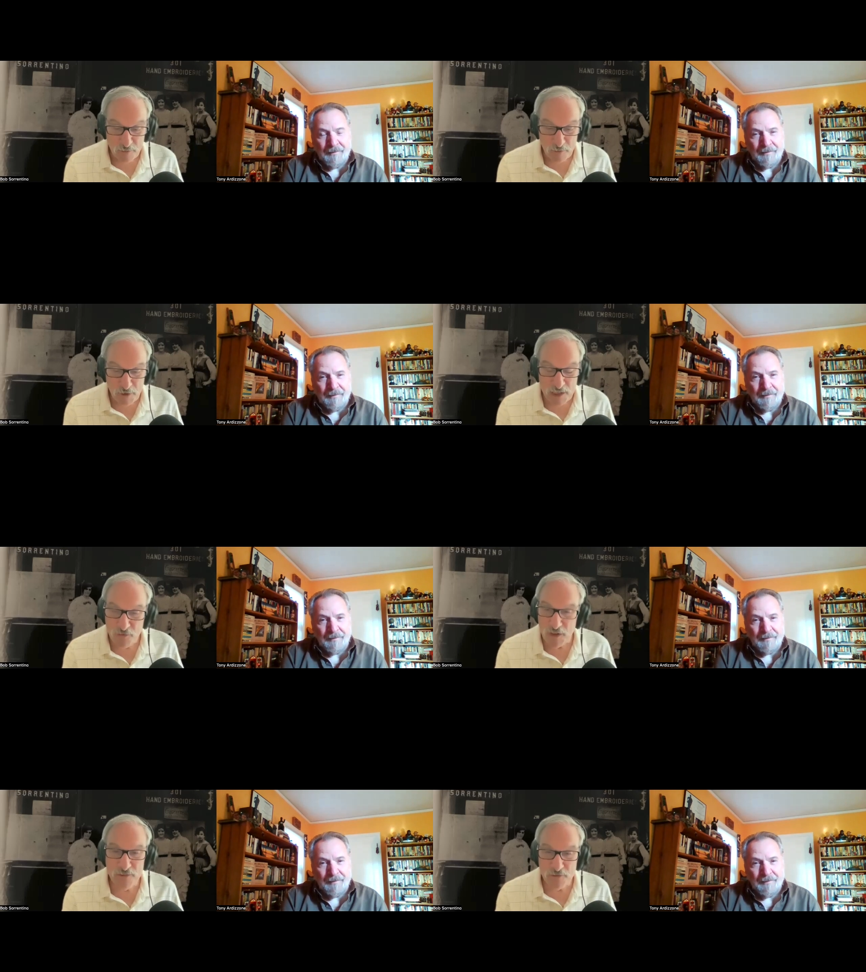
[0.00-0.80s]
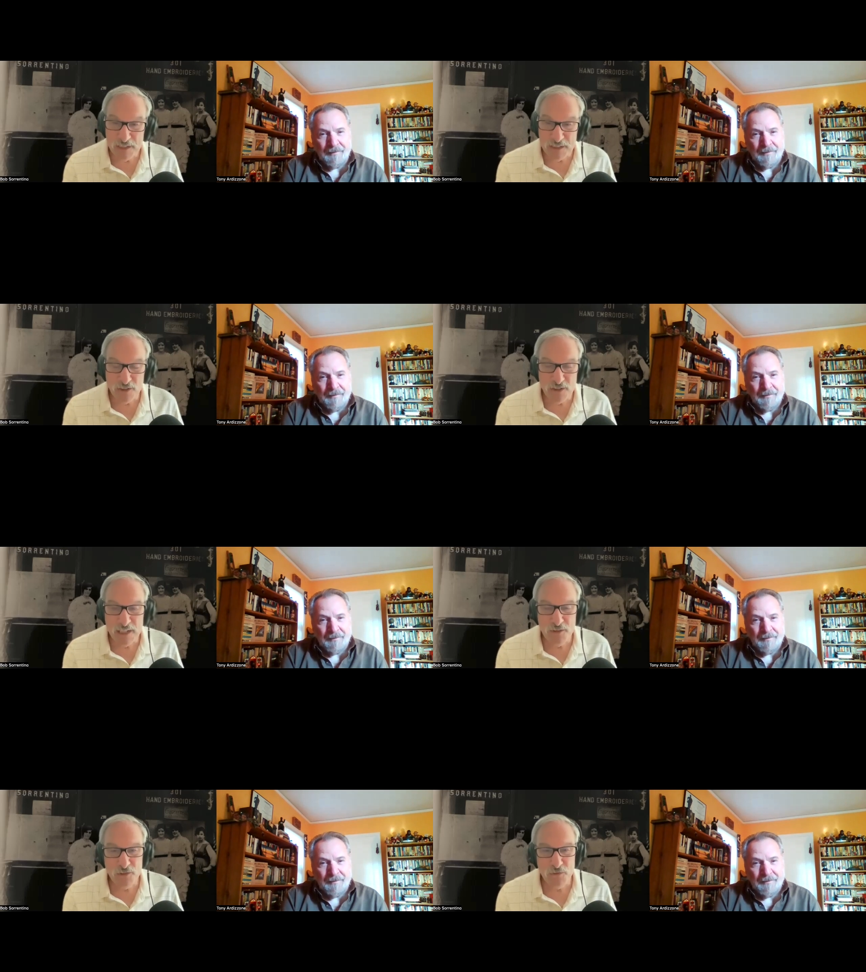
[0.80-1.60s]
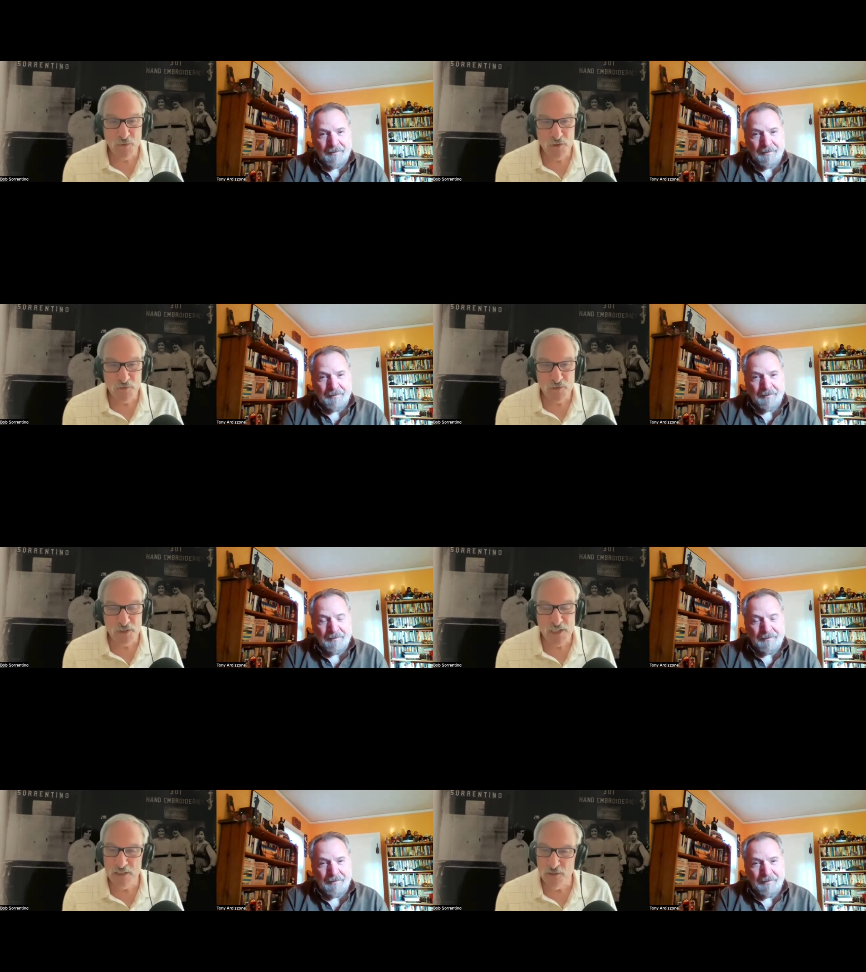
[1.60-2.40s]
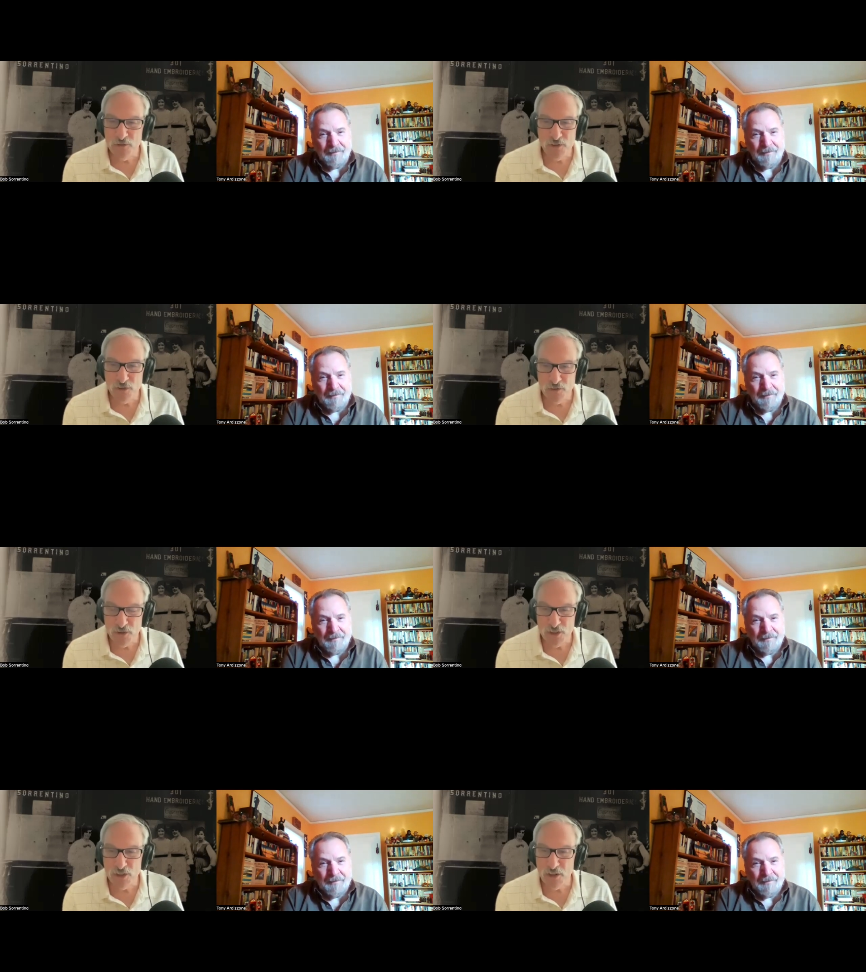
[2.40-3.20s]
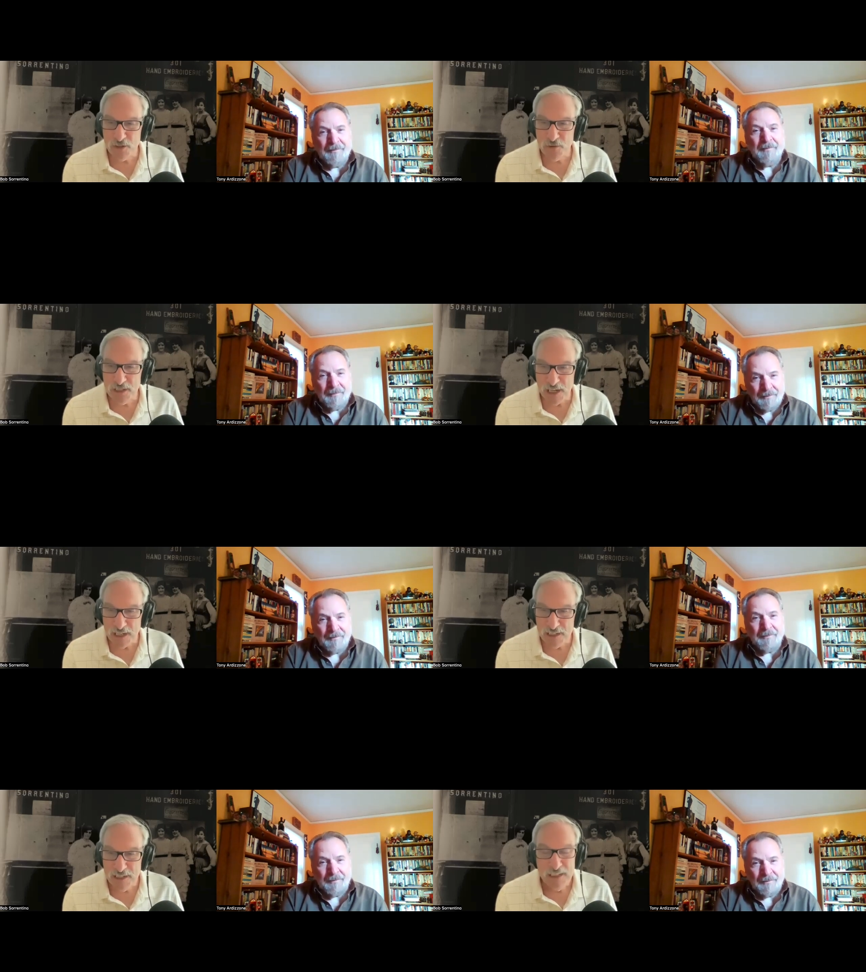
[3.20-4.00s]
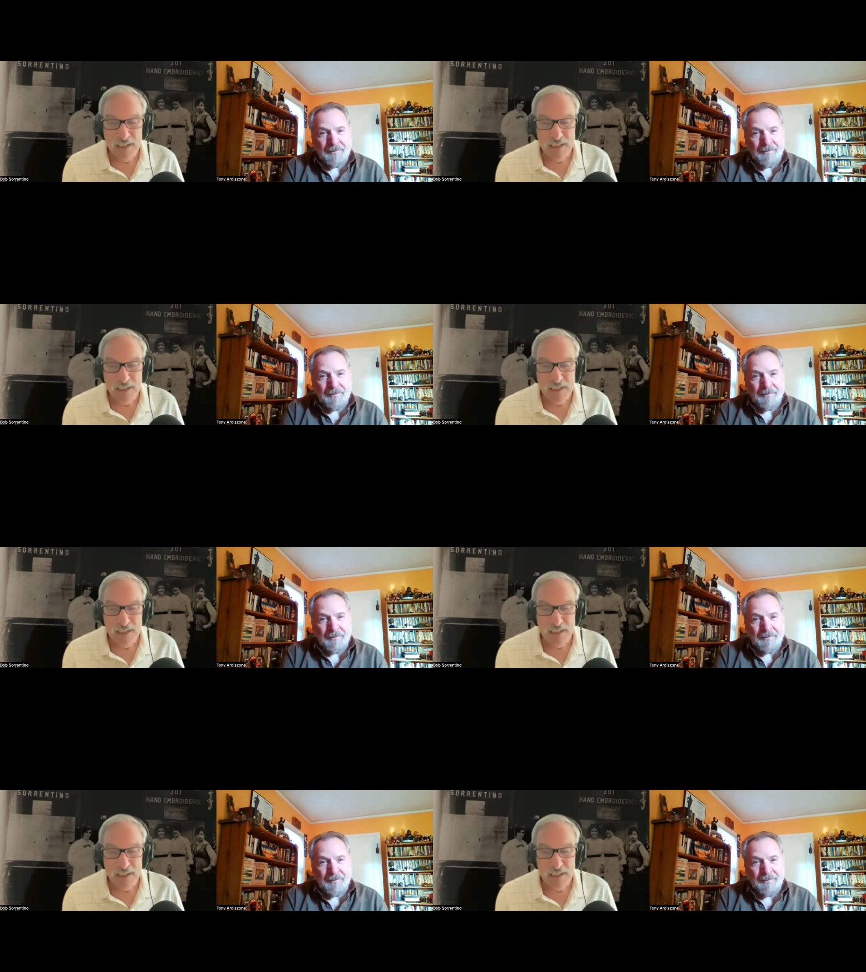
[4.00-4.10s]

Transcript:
Speaker 1: my favorite because I used to work for Chase. I used to go to Chicago a lot.